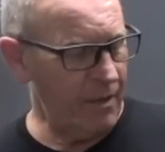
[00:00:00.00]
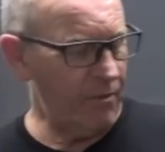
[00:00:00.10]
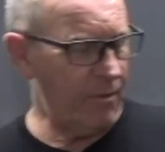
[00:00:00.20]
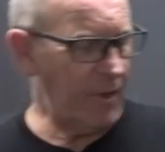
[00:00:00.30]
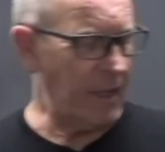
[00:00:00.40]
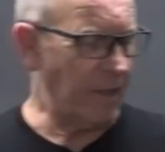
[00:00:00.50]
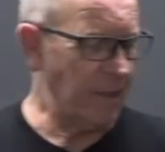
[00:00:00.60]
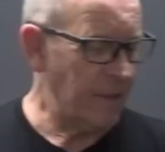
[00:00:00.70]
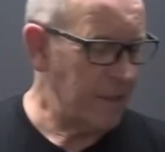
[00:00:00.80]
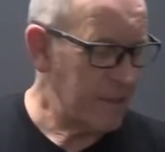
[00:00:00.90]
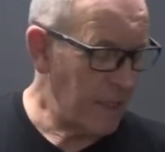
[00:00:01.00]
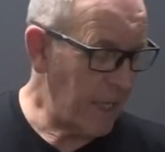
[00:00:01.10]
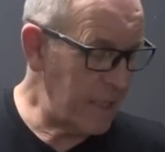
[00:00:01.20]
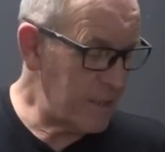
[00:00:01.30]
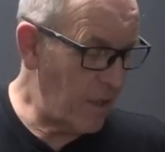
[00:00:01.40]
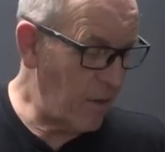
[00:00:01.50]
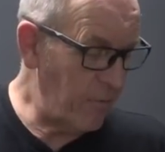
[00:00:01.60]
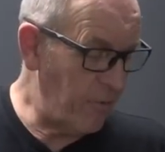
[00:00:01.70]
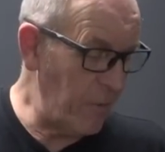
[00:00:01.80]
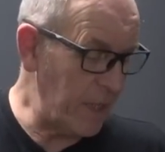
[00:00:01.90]
Right, so that is our
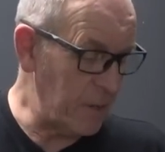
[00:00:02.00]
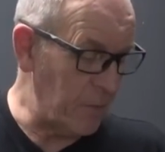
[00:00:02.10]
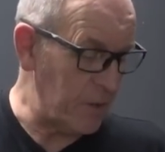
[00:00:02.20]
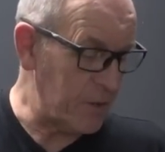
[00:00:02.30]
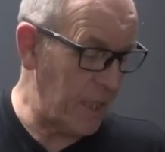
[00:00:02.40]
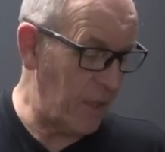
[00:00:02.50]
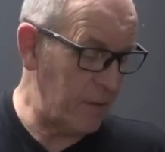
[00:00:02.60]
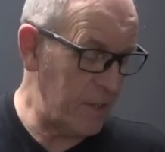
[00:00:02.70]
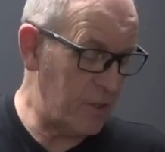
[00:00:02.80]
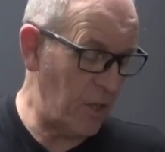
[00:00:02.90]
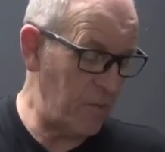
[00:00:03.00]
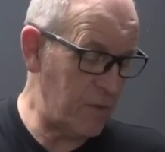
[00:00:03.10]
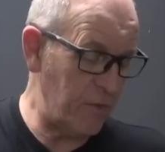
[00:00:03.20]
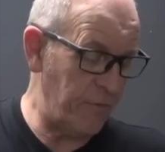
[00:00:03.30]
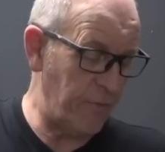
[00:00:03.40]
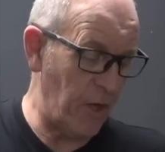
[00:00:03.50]
Phormictopus. Now, in terms of